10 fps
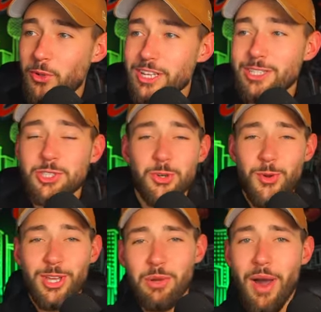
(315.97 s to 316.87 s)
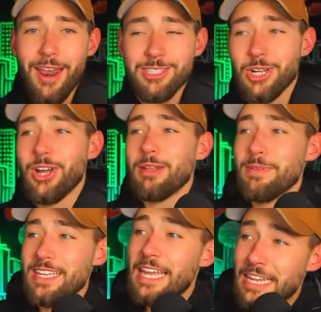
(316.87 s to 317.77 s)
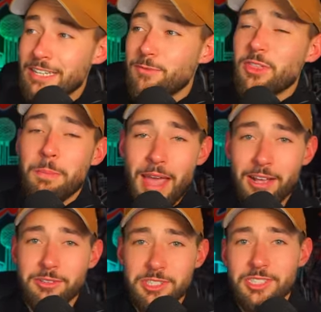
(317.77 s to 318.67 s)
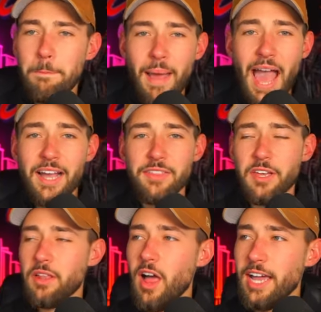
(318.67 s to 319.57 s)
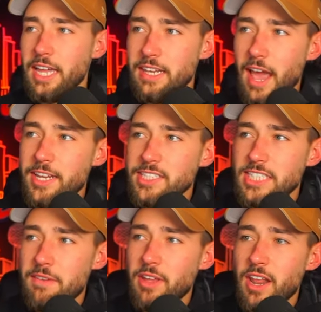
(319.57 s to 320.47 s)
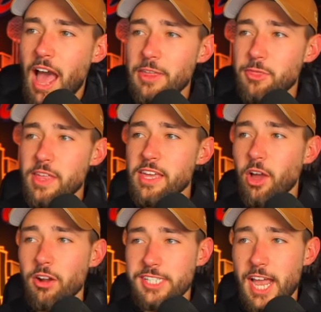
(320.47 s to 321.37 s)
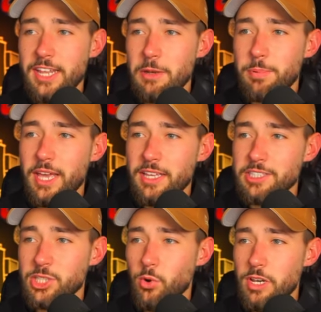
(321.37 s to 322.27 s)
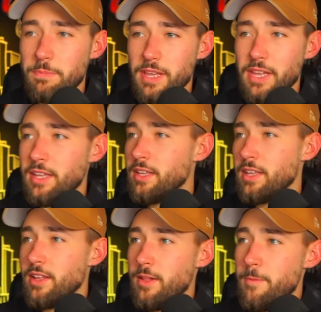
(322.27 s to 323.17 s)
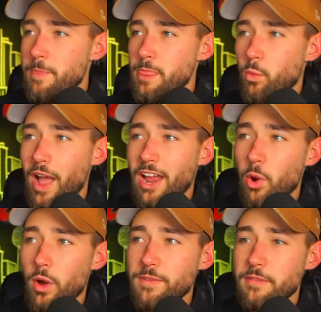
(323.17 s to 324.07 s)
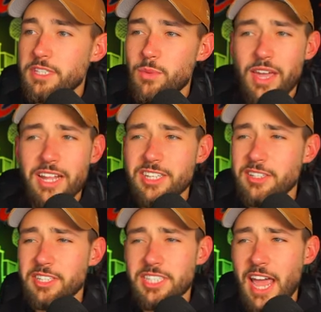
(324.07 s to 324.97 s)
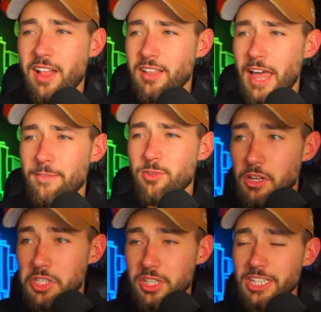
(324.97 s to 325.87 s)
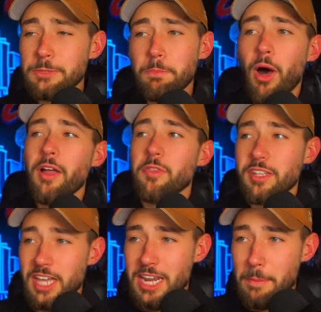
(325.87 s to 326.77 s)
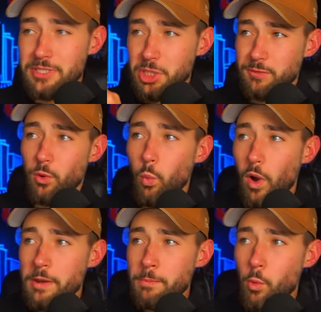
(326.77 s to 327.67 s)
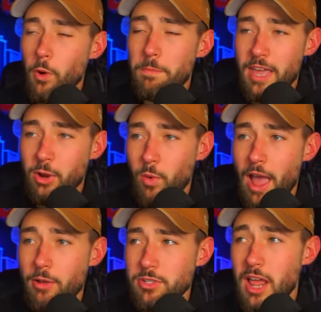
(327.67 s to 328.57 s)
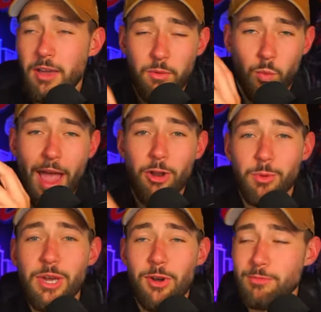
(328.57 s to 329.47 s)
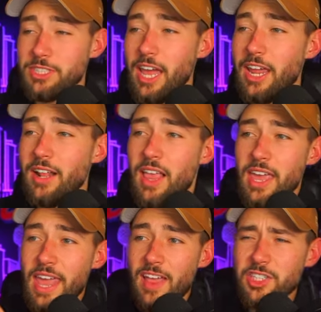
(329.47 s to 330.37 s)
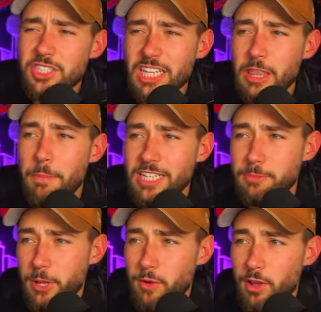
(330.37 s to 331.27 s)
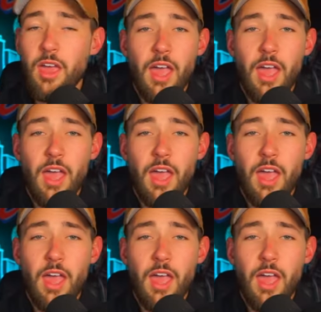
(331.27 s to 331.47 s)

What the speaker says: These two rookie wideouts are going to be eaten for the Bengals. Back on the clock at 97. I think our tight end pick is going to be right here at 115. We got tons of talent left. So let's punt the tight end position for one more pick round. Not round, but you get what I'm saying. And let's just take the best player available.